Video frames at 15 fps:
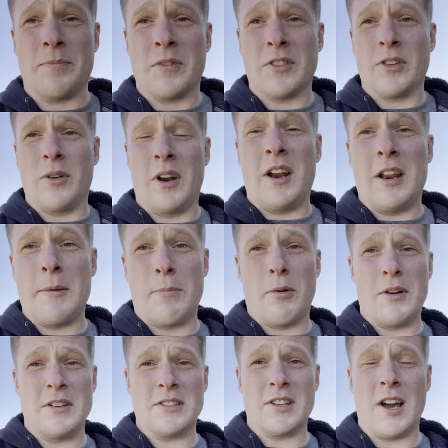So at any
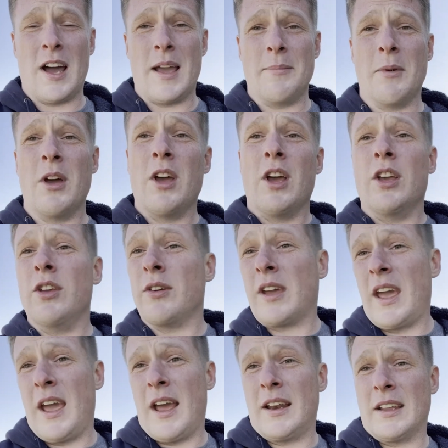point in time, you
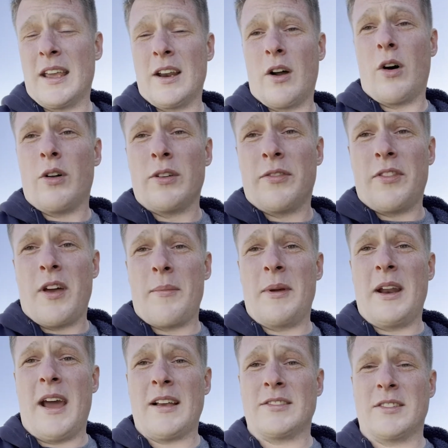can get a hold of them
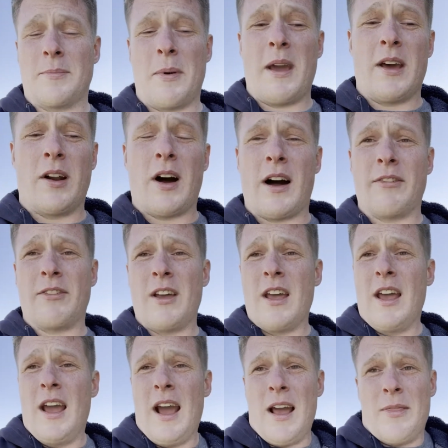and ask to pay it off,
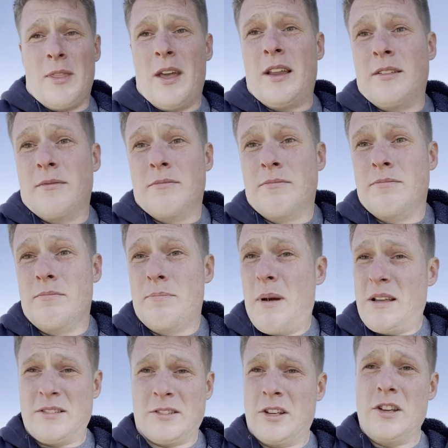and then
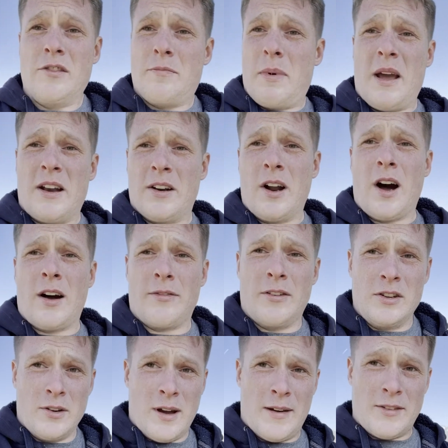basically you've paid it off
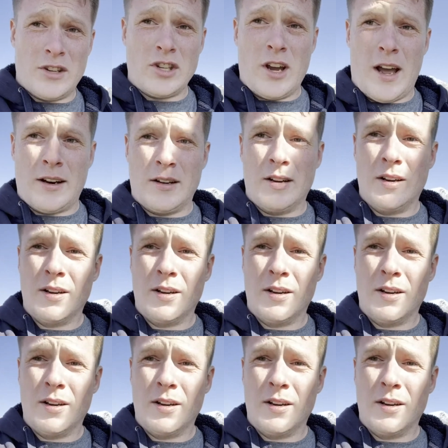and you have a shed.